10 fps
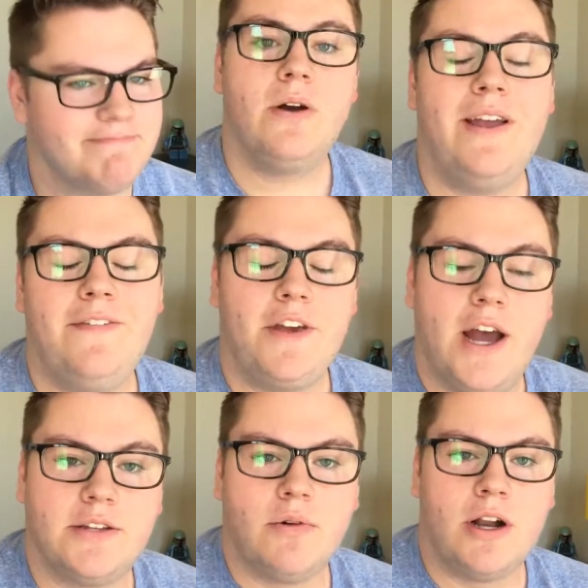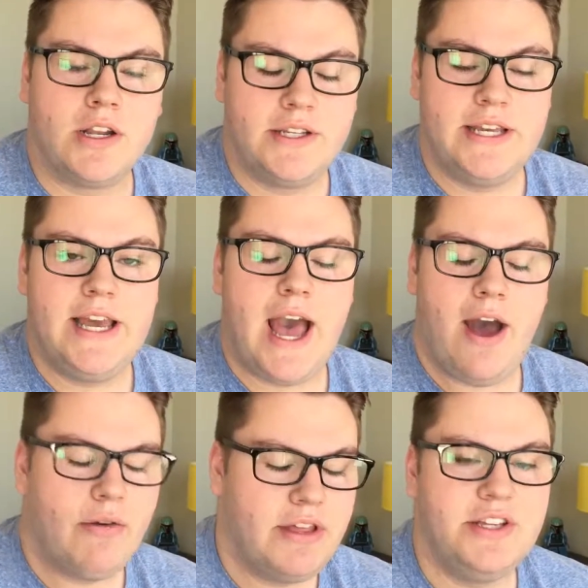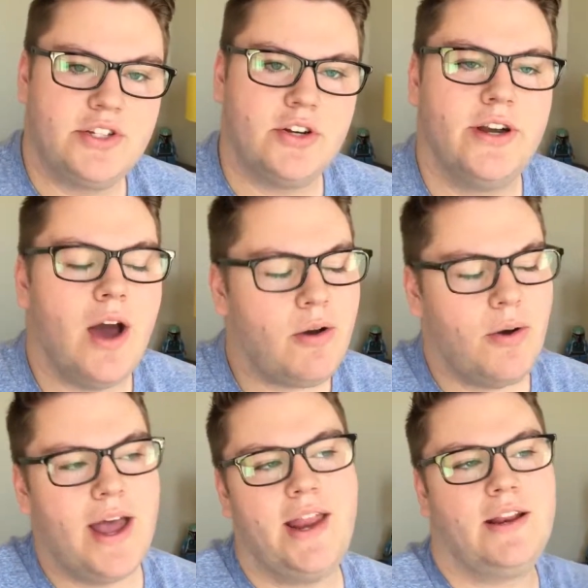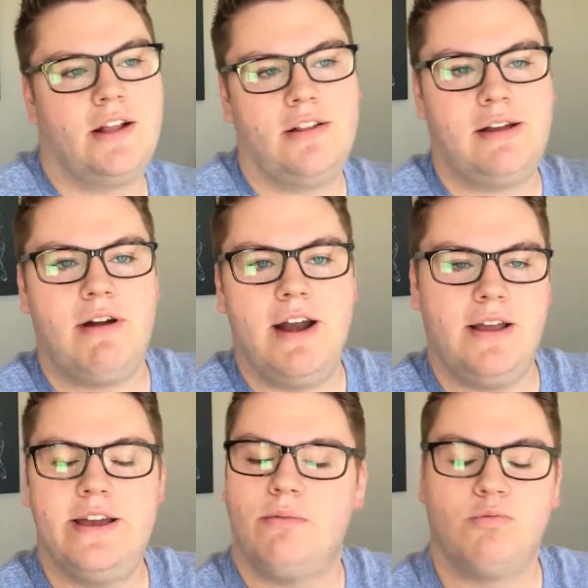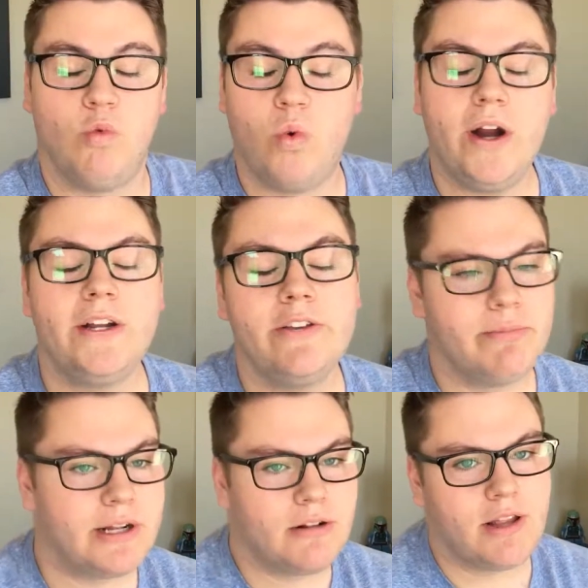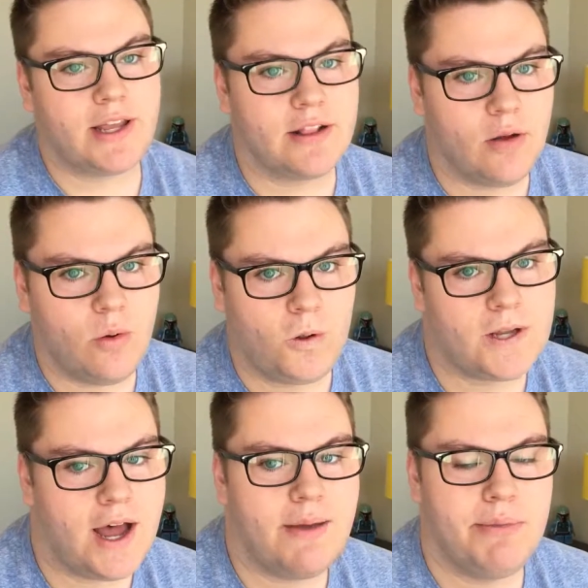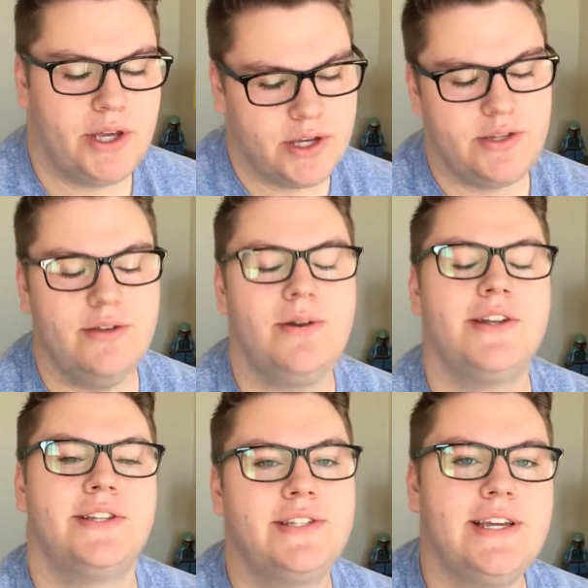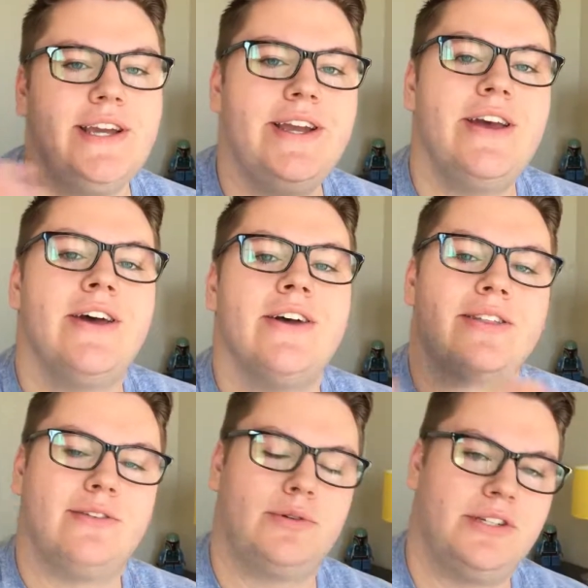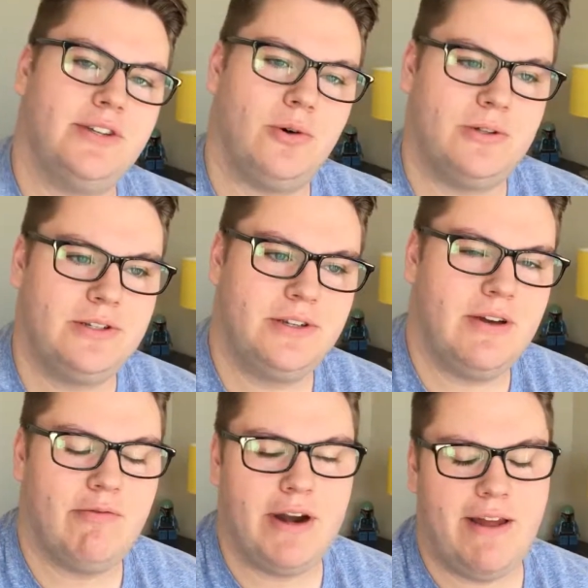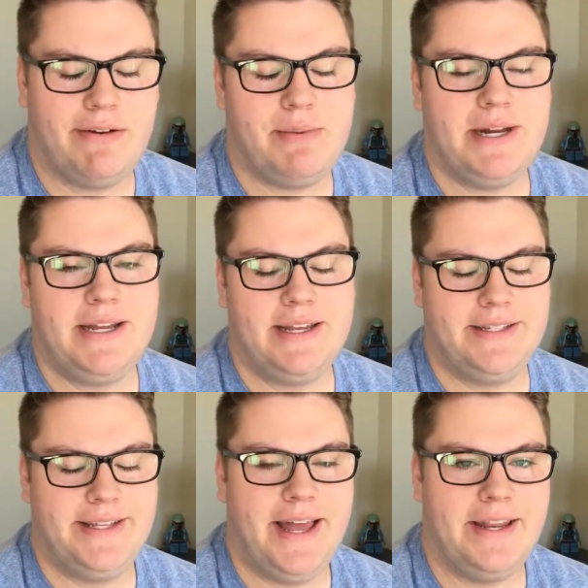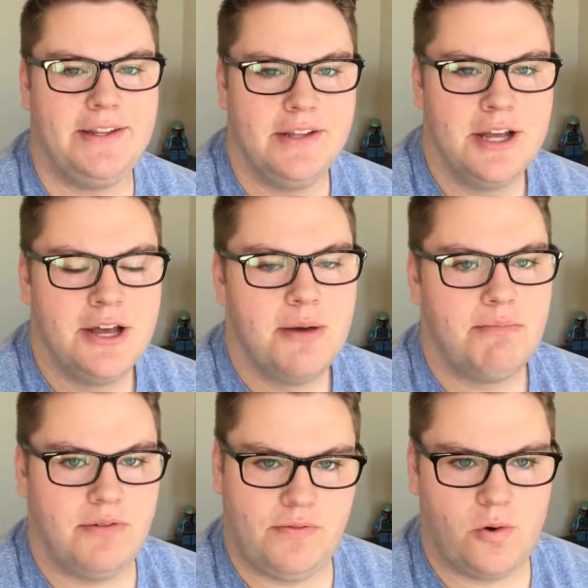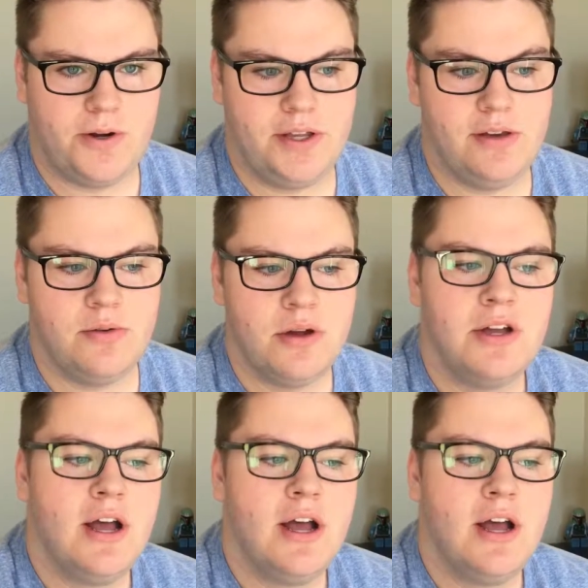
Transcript: But if you guys want to see how these turned out, go ahead and click right here where you've been clicking the whole time, because you can see the results of what everybody has said before you.